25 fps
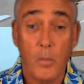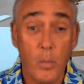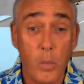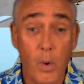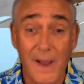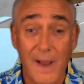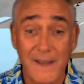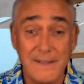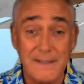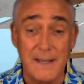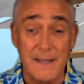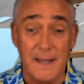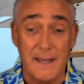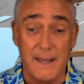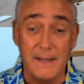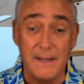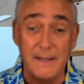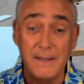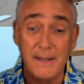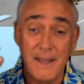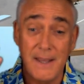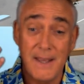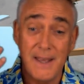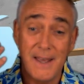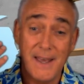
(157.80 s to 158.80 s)

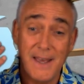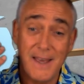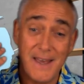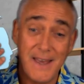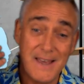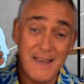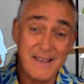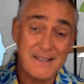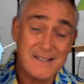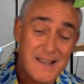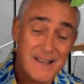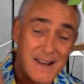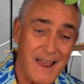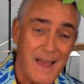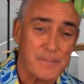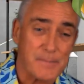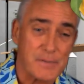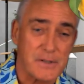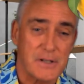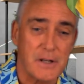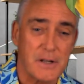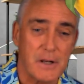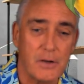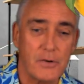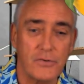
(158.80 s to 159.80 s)
Waiting is an
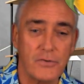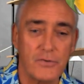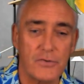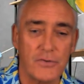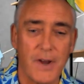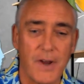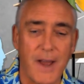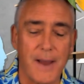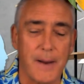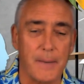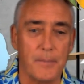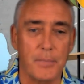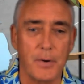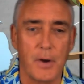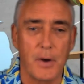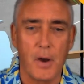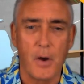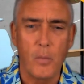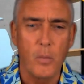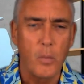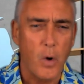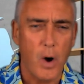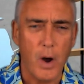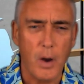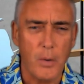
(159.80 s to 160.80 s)
absolute trap.
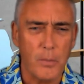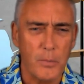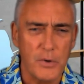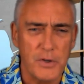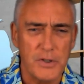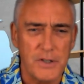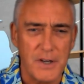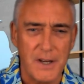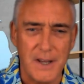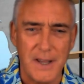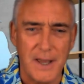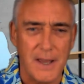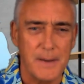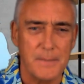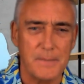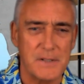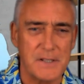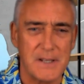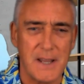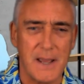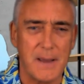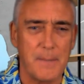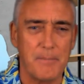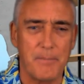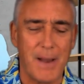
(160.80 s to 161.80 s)
Why would you keep
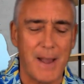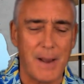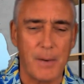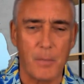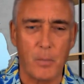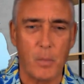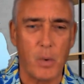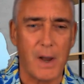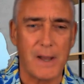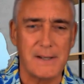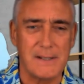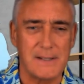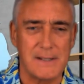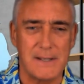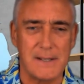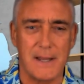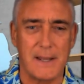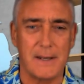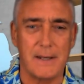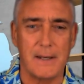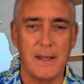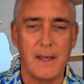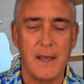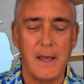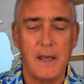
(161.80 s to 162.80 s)
sitting back
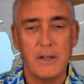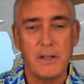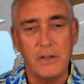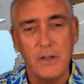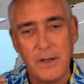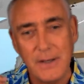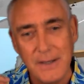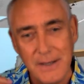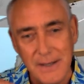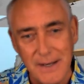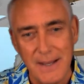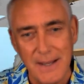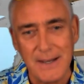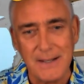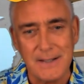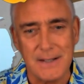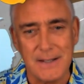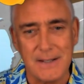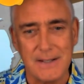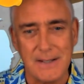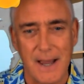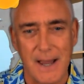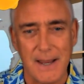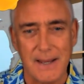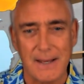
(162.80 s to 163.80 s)
waiting? You need
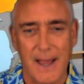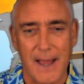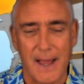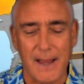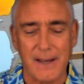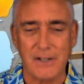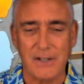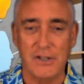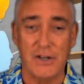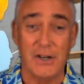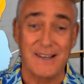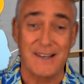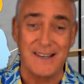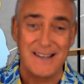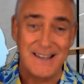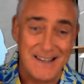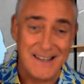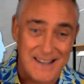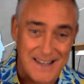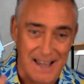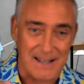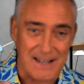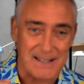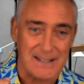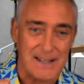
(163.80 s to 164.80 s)
to take action.
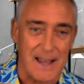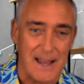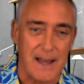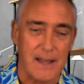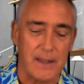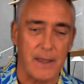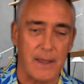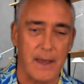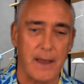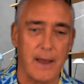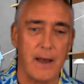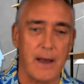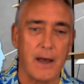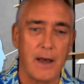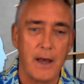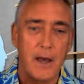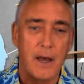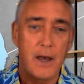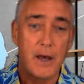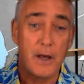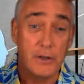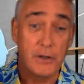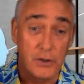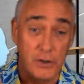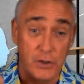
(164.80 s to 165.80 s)
Get out there
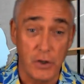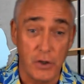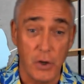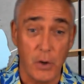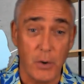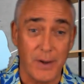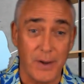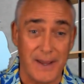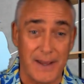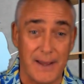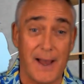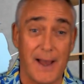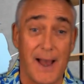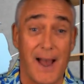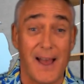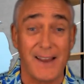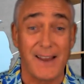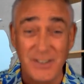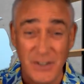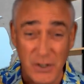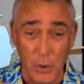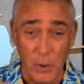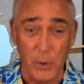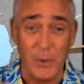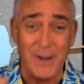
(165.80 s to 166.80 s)
and do it
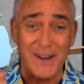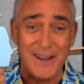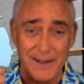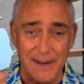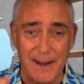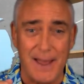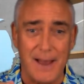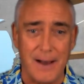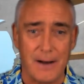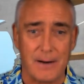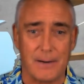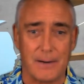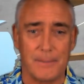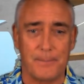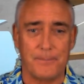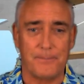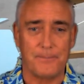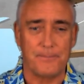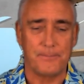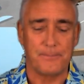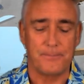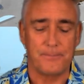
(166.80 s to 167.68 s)
now.